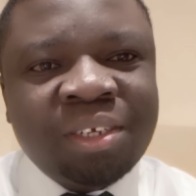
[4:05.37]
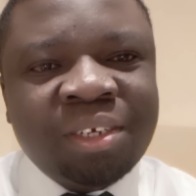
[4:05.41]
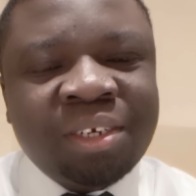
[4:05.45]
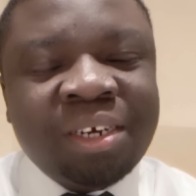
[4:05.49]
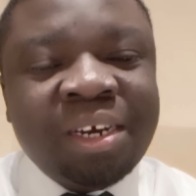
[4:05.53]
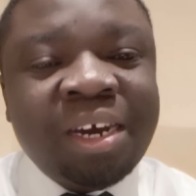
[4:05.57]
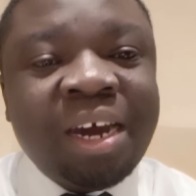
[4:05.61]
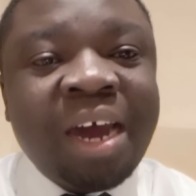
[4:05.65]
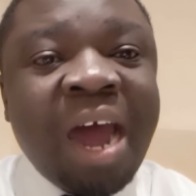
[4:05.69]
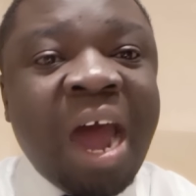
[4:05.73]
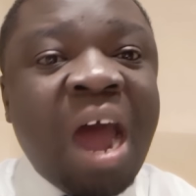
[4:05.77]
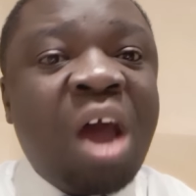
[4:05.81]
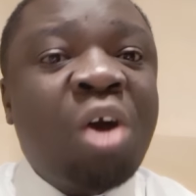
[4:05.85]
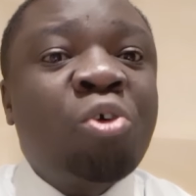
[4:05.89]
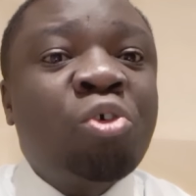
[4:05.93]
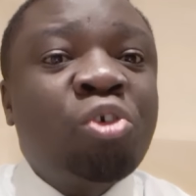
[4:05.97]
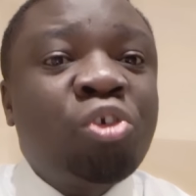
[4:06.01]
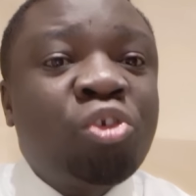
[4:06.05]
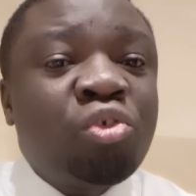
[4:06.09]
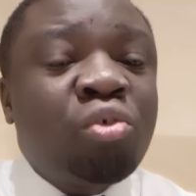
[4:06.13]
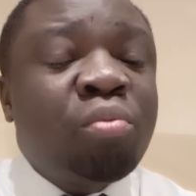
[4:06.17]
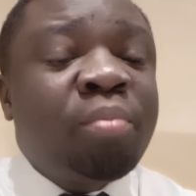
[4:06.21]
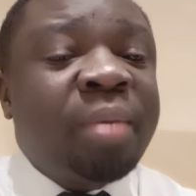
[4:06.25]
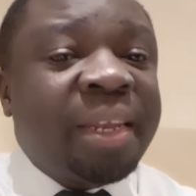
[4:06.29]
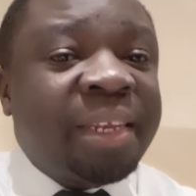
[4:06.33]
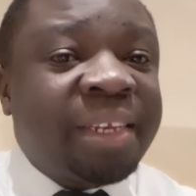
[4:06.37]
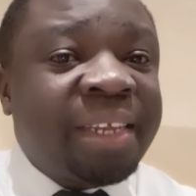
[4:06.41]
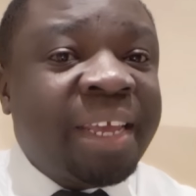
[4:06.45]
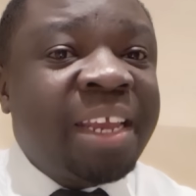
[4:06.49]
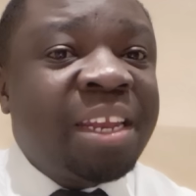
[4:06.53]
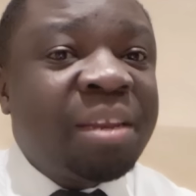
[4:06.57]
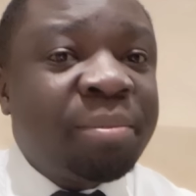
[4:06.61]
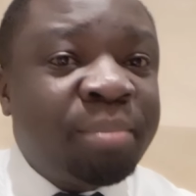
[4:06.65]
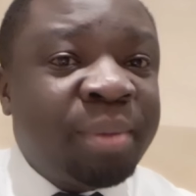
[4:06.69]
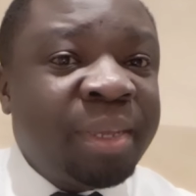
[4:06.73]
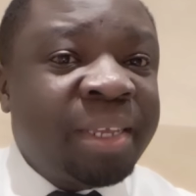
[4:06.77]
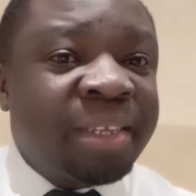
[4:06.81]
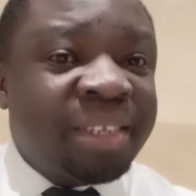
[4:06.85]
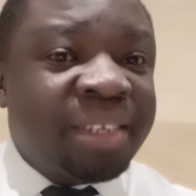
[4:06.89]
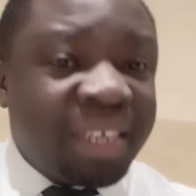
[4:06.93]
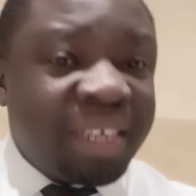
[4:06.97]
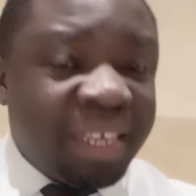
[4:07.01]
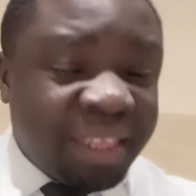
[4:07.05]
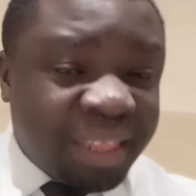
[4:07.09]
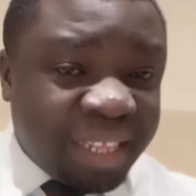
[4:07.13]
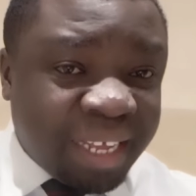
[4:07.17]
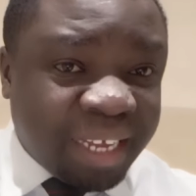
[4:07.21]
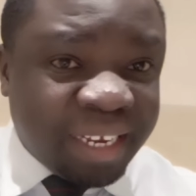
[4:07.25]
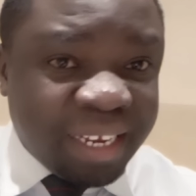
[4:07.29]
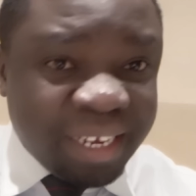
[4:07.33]
How do you maintain peace
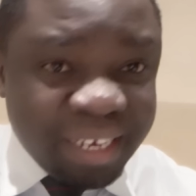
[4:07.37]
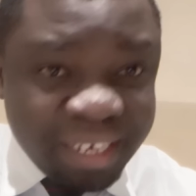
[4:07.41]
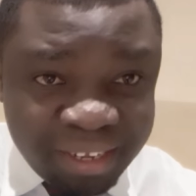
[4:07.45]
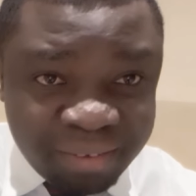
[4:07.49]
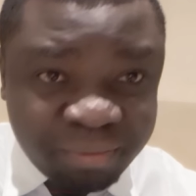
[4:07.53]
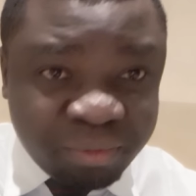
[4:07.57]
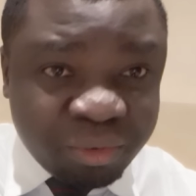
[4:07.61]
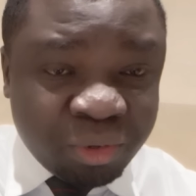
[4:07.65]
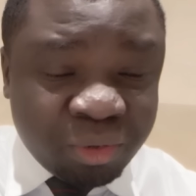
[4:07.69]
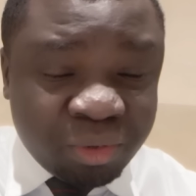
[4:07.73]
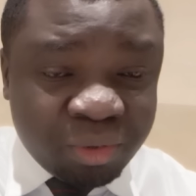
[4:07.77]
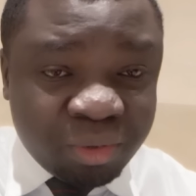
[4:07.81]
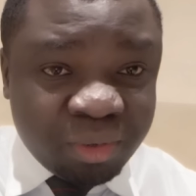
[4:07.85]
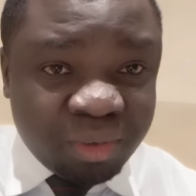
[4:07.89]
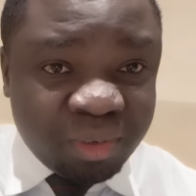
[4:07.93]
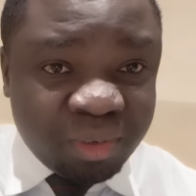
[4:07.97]
in that level?